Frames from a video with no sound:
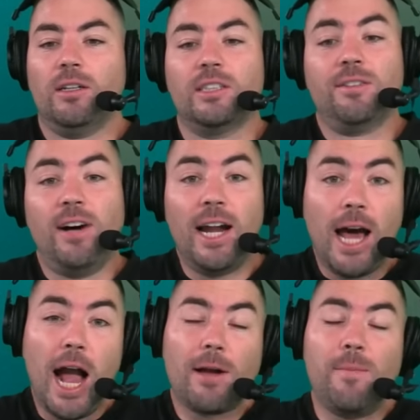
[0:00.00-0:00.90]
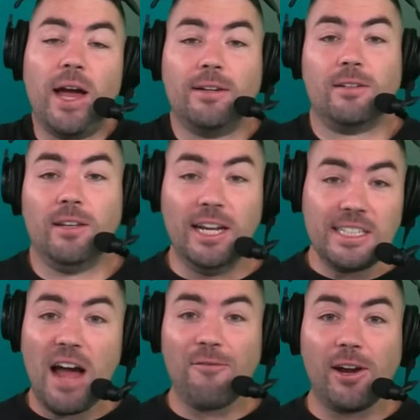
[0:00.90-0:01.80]
Salvon Ahmed. Let's
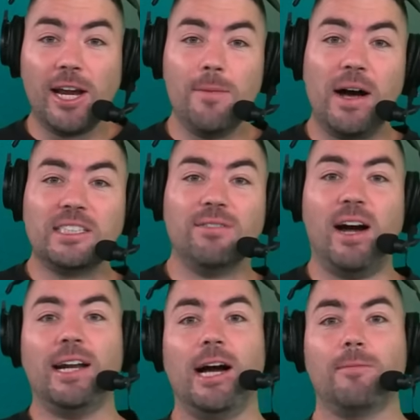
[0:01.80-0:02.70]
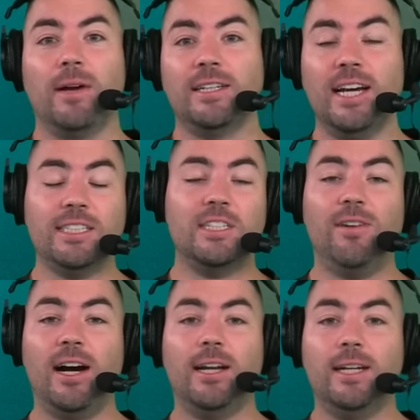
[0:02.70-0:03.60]
not forget about Salvon Ahmed. Yes,
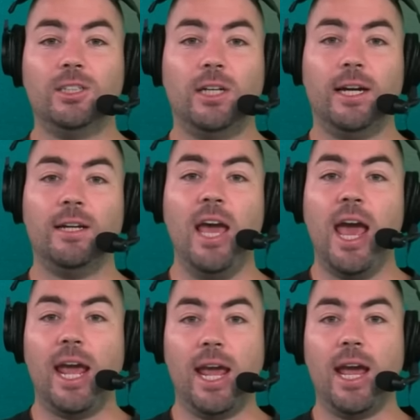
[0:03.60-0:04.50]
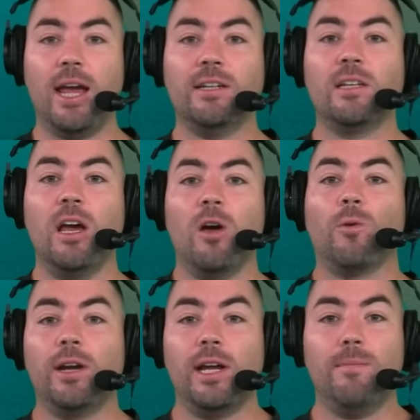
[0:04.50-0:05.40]
De’Von Achane and
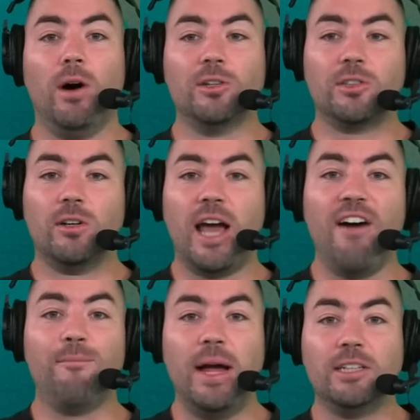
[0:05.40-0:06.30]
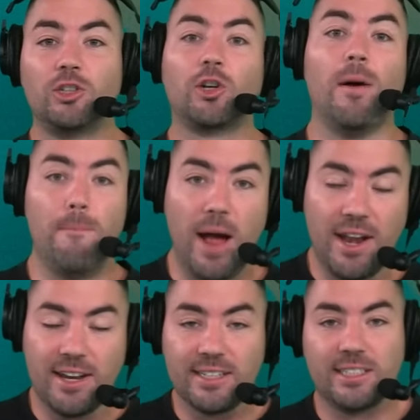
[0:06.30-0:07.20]
Raheem Mostert have been
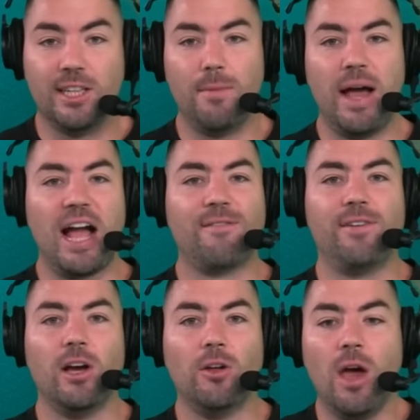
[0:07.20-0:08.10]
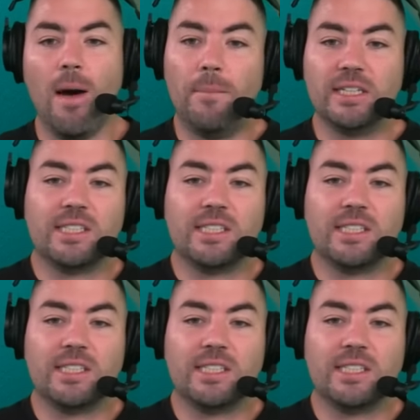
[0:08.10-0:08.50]
tremendous in the backfield, but